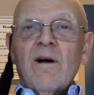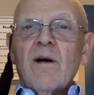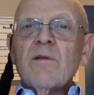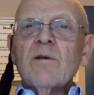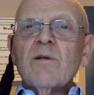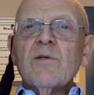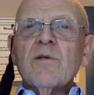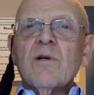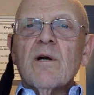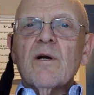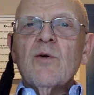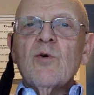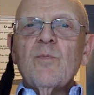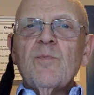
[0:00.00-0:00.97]
Others
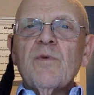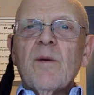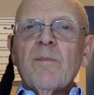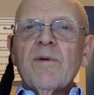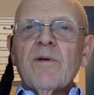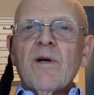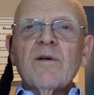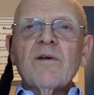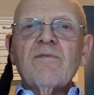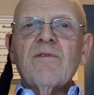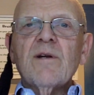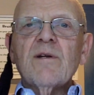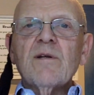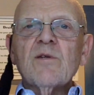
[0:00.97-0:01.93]
are cooped up in
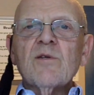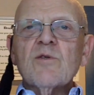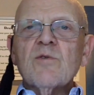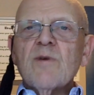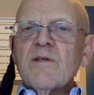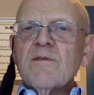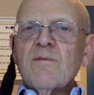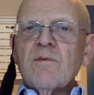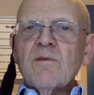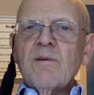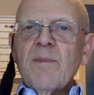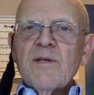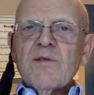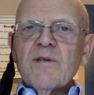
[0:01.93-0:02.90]
underfunded, stressful
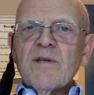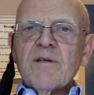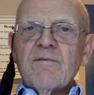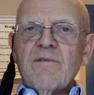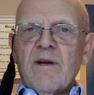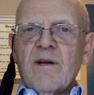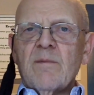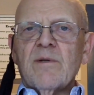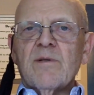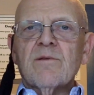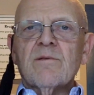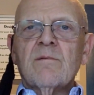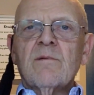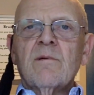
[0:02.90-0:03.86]
domestic
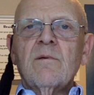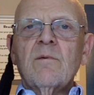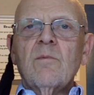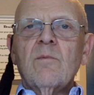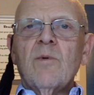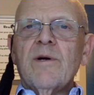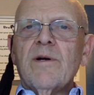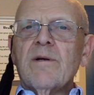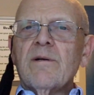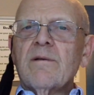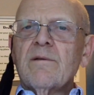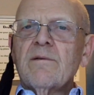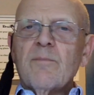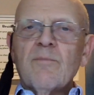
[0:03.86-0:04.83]
environments
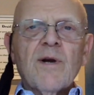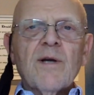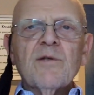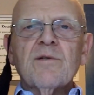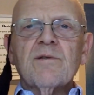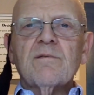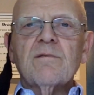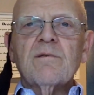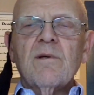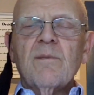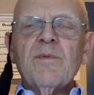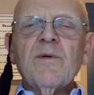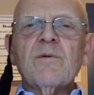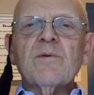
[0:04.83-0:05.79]
where depression,
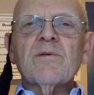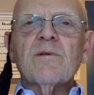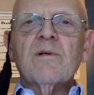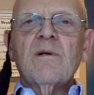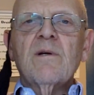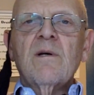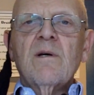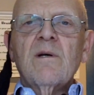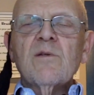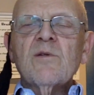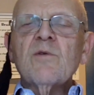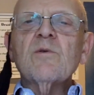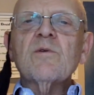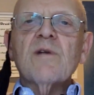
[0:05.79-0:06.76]
abuse,
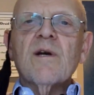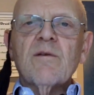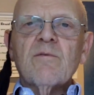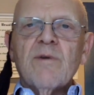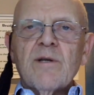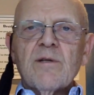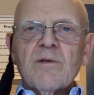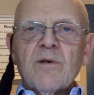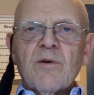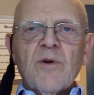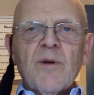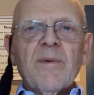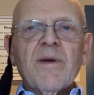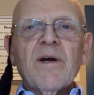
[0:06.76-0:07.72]
suicide rates are
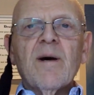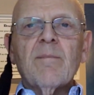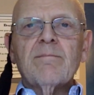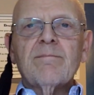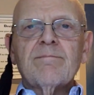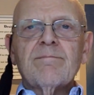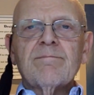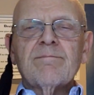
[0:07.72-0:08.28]
creeping up.